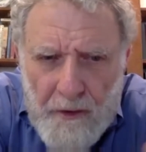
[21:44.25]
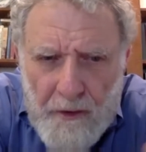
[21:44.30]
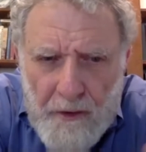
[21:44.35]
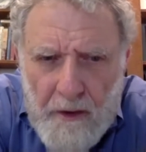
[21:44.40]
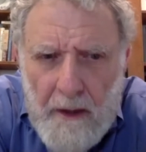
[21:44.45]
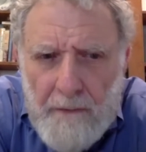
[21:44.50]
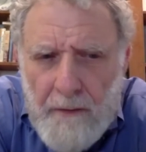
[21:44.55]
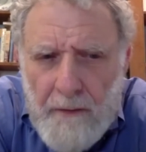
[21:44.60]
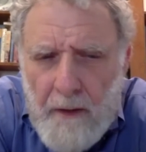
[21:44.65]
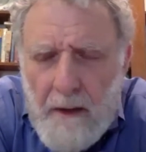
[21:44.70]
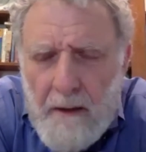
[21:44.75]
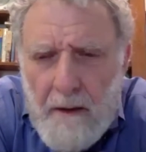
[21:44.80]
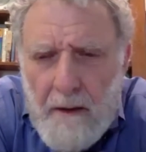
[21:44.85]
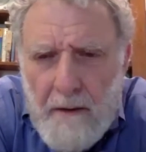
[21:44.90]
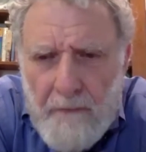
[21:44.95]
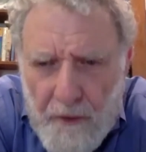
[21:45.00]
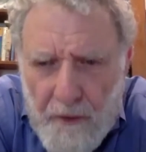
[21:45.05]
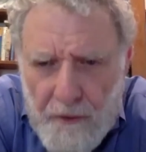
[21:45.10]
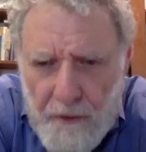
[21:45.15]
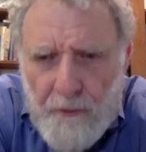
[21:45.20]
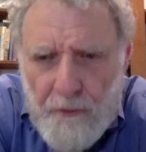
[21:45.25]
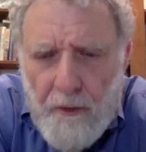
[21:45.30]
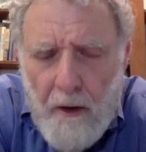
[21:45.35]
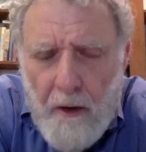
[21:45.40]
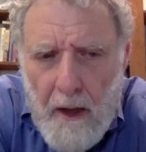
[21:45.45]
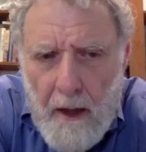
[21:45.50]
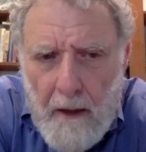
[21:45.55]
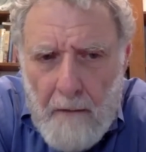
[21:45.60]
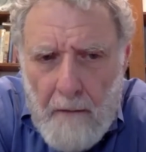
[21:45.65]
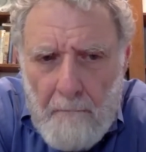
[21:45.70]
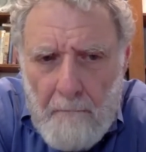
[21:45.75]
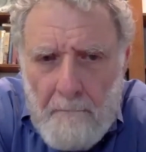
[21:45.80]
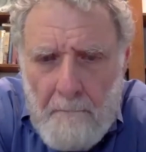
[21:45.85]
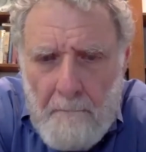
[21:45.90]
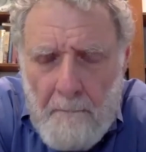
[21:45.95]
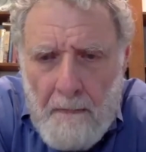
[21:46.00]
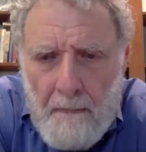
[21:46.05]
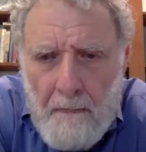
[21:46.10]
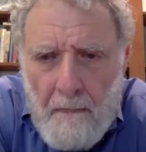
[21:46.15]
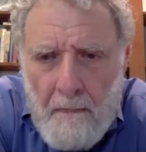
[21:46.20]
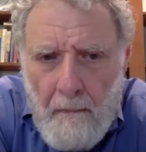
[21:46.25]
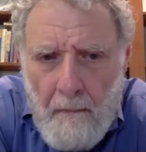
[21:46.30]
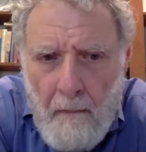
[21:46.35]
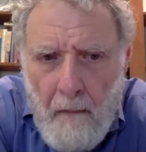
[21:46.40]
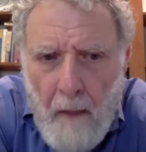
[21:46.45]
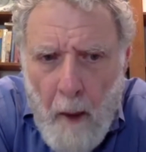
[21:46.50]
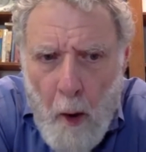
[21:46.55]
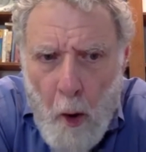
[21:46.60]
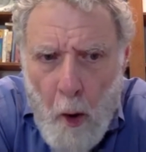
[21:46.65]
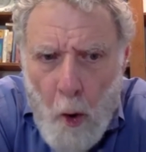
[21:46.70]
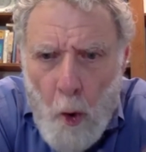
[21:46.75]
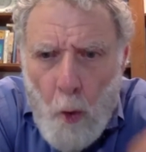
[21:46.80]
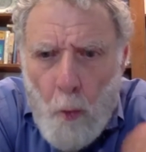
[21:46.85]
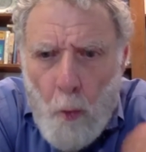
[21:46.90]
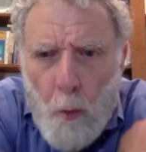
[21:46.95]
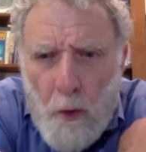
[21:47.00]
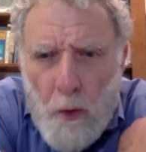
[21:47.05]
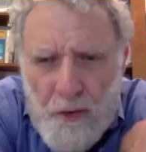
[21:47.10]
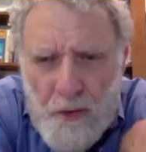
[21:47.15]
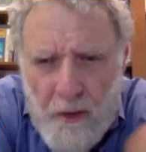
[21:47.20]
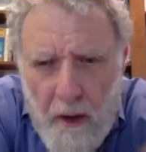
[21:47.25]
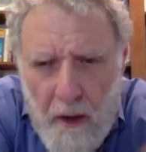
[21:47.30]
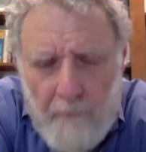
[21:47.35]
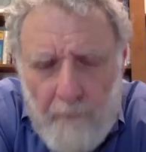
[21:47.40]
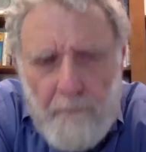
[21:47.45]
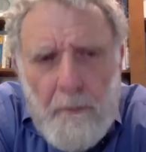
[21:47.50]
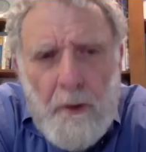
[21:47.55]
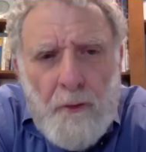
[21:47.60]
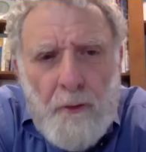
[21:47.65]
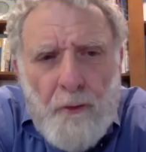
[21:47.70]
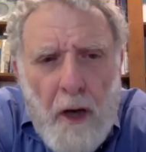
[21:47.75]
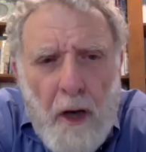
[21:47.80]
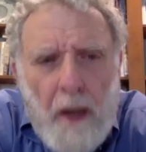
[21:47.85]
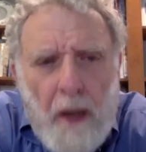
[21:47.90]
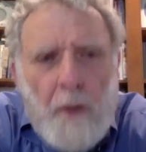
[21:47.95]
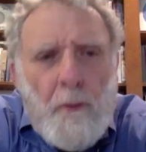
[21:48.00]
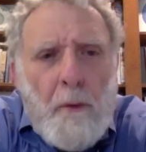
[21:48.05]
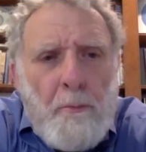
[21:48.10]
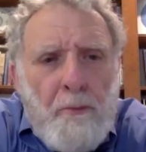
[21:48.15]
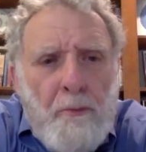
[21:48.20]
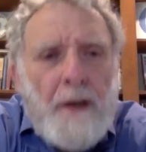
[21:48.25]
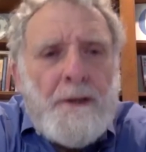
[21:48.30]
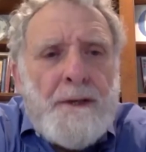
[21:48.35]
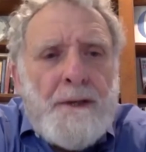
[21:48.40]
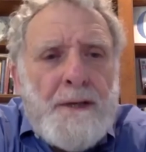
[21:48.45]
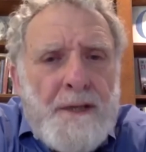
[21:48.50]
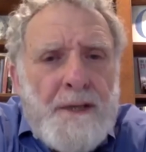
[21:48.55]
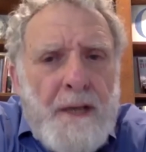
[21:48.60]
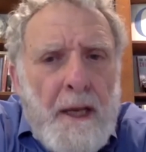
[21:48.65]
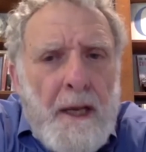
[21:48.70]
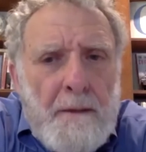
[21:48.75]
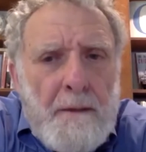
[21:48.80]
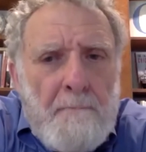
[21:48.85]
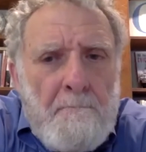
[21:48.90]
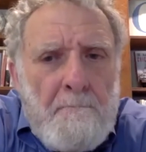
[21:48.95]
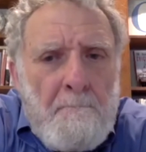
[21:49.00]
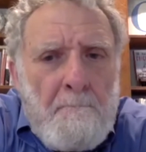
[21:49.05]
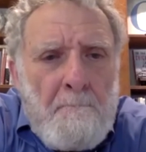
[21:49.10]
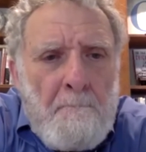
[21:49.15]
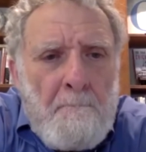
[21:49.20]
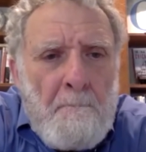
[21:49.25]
The significance of this trial was the government trying to repress dissent